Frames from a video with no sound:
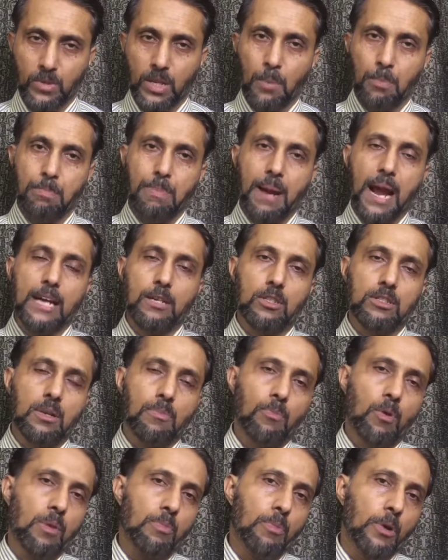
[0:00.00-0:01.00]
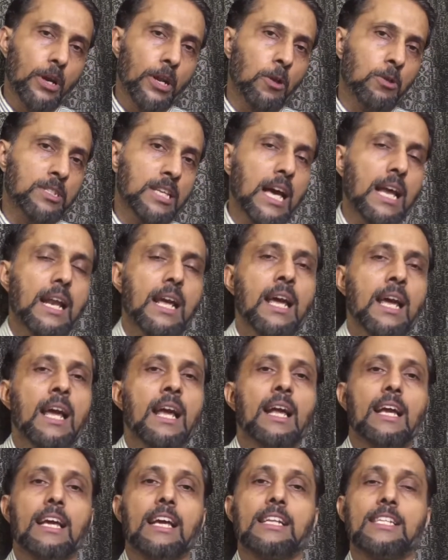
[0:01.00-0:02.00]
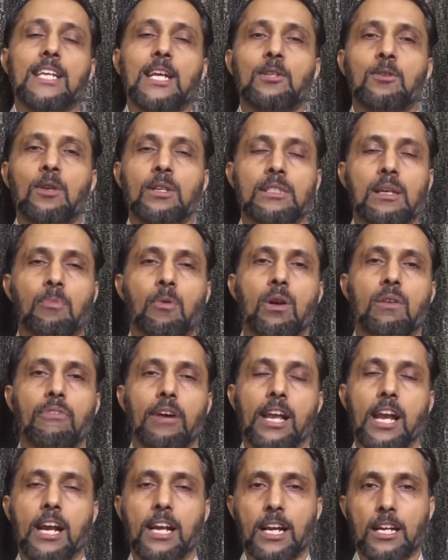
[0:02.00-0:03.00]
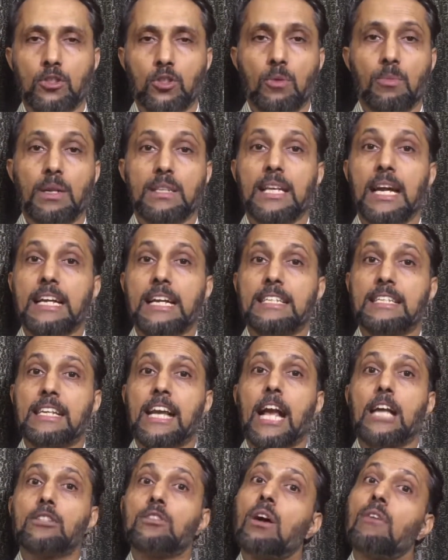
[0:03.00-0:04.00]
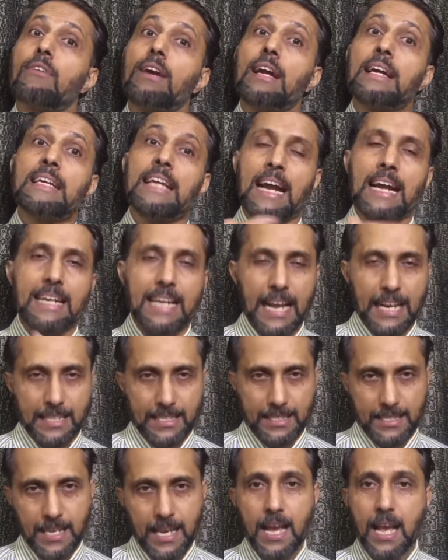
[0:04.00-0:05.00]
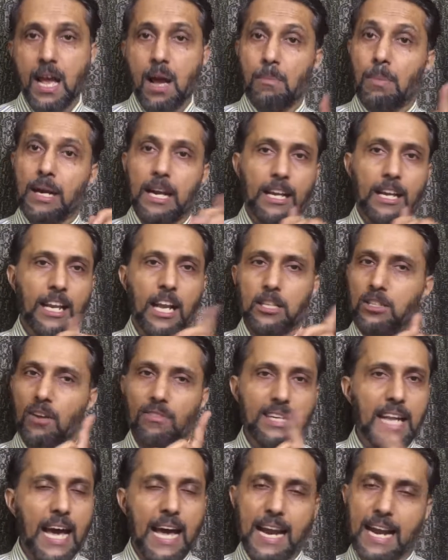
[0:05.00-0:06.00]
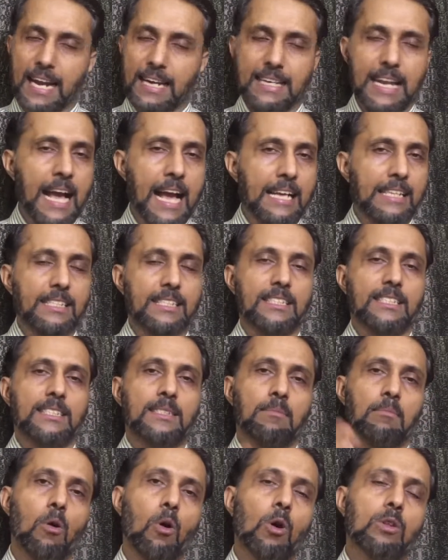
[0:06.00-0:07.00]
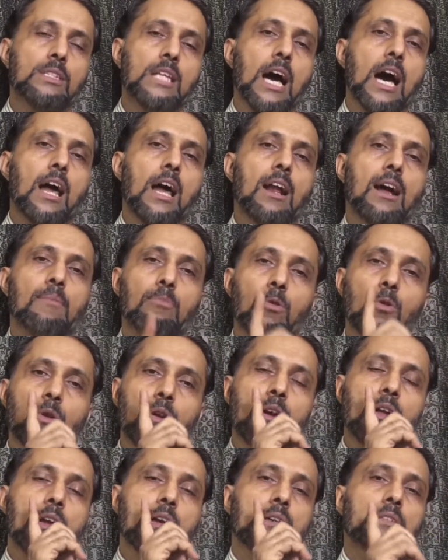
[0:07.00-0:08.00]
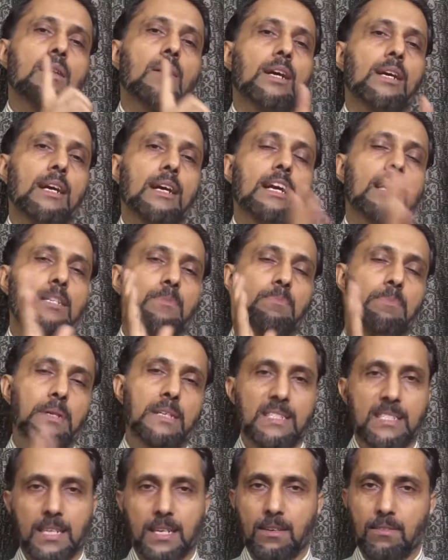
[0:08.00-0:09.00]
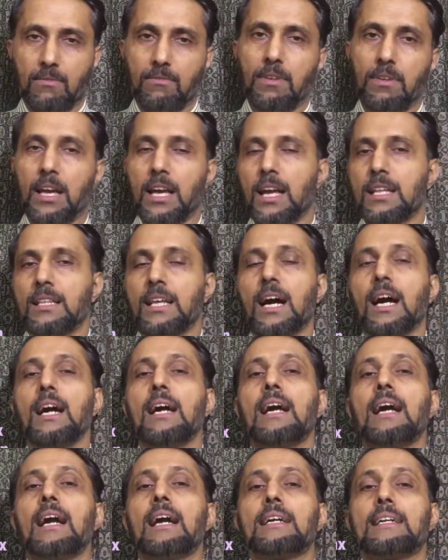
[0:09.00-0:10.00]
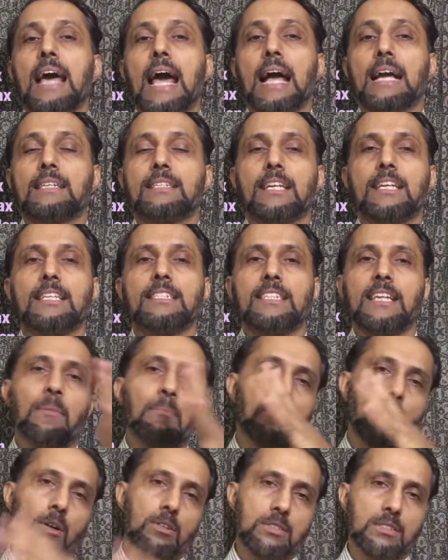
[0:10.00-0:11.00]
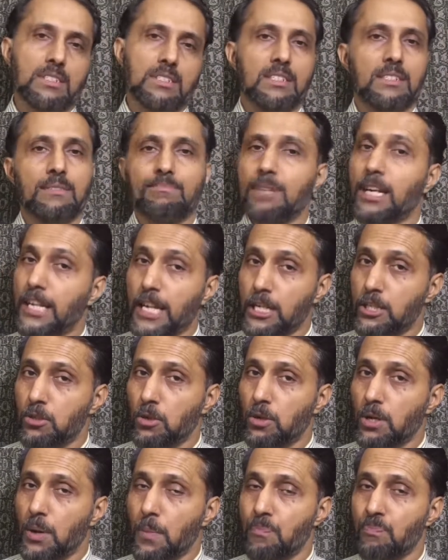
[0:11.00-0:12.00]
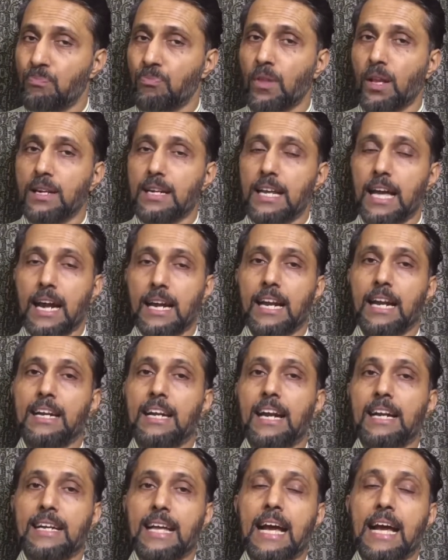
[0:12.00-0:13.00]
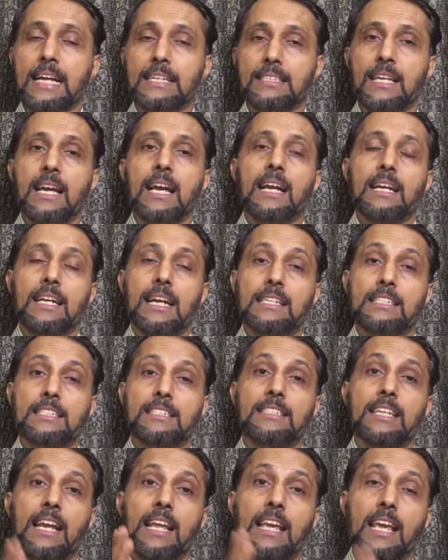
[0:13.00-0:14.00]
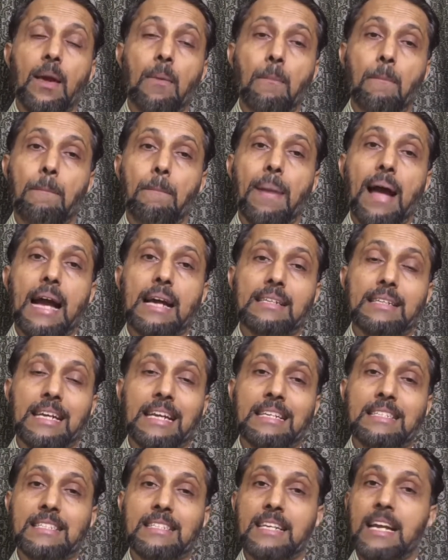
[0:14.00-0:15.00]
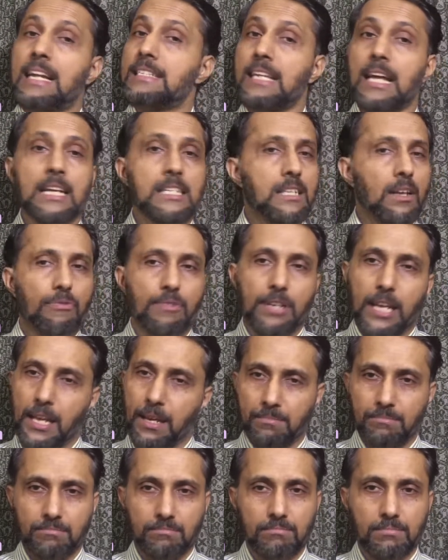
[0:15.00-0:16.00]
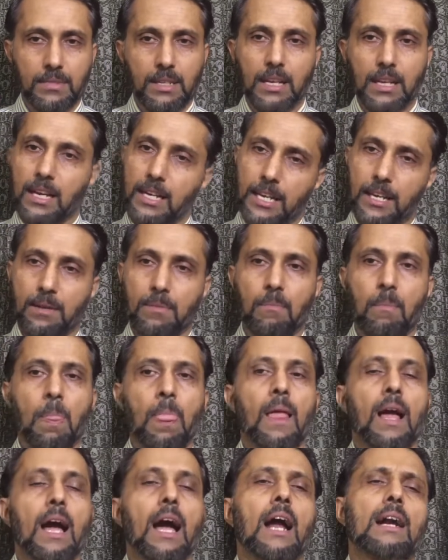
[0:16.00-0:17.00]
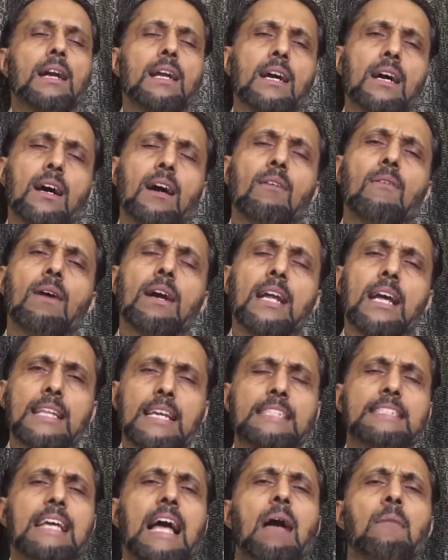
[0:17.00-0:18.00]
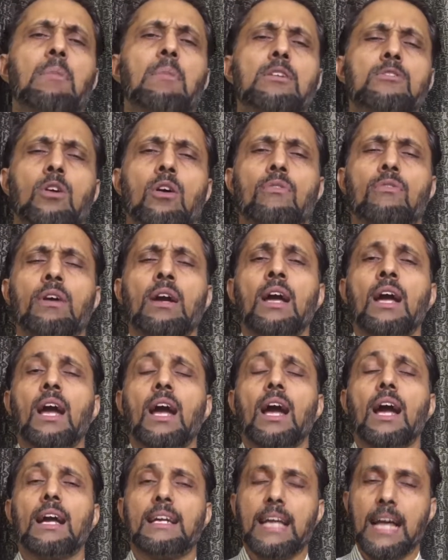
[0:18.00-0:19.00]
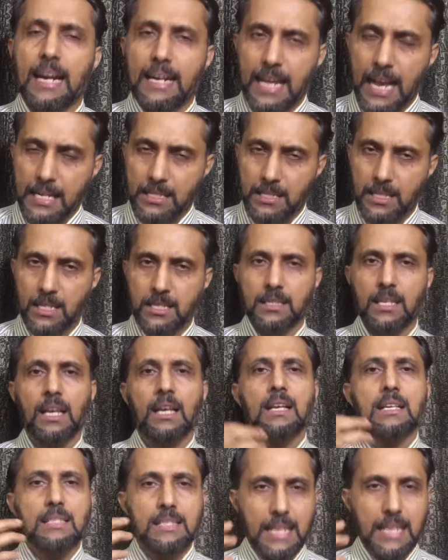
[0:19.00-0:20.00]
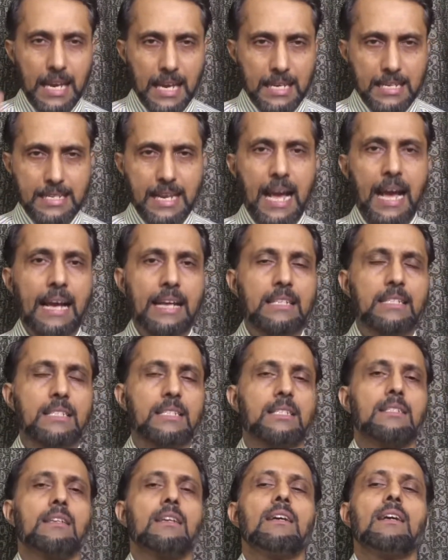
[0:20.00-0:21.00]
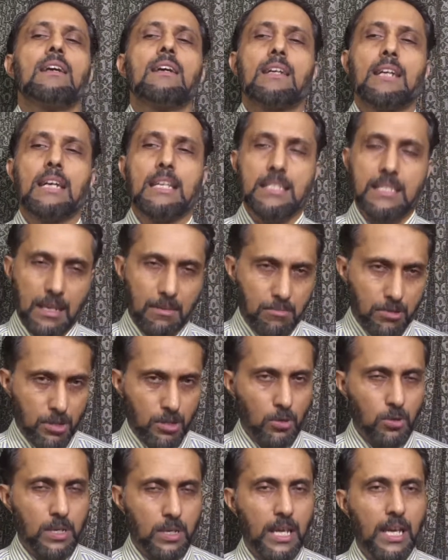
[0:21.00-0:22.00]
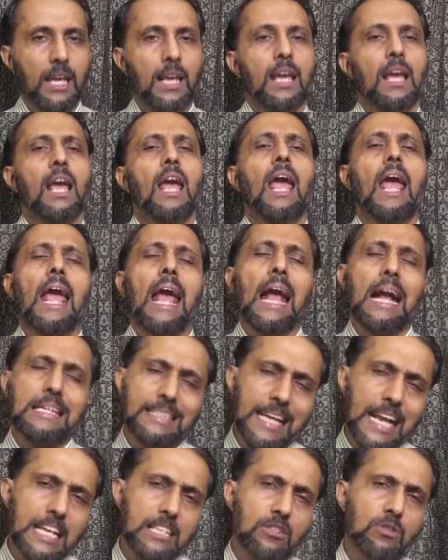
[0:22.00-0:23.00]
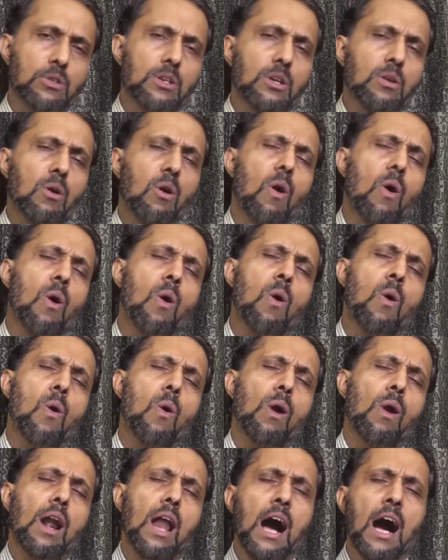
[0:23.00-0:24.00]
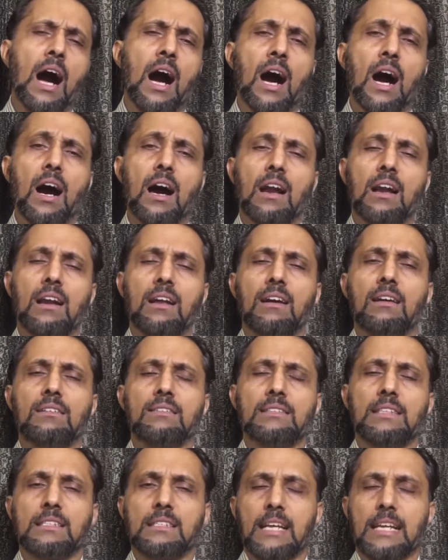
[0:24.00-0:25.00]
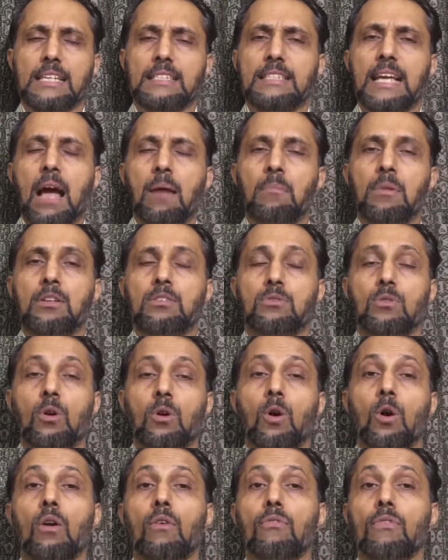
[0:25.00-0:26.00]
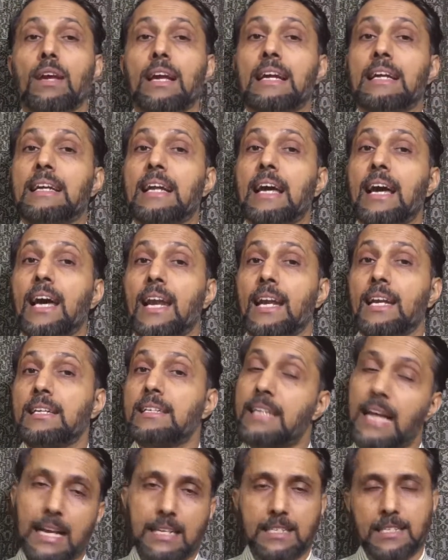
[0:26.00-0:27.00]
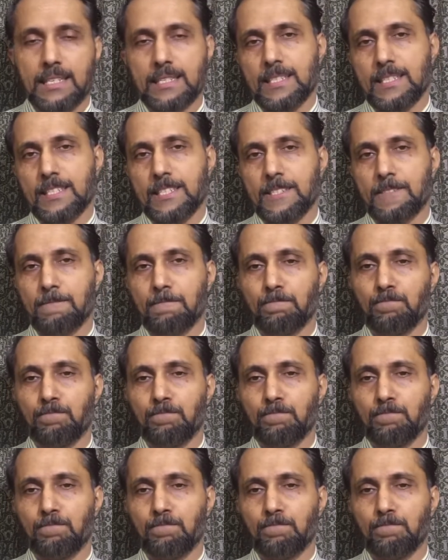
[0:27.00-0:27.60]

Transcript: Impact was upon producer, incidence was upon final consumer. That is in case of indirect tax. But in case of direct tax, both are upon the correct person where the tax is imposed. Understood? Direct and indirect tax, considering impact, incidence and shifting. Clear. And what are the examples of indirect taxes? Sale tax, customs duty, excise duty, all are these examples of indirect taxes.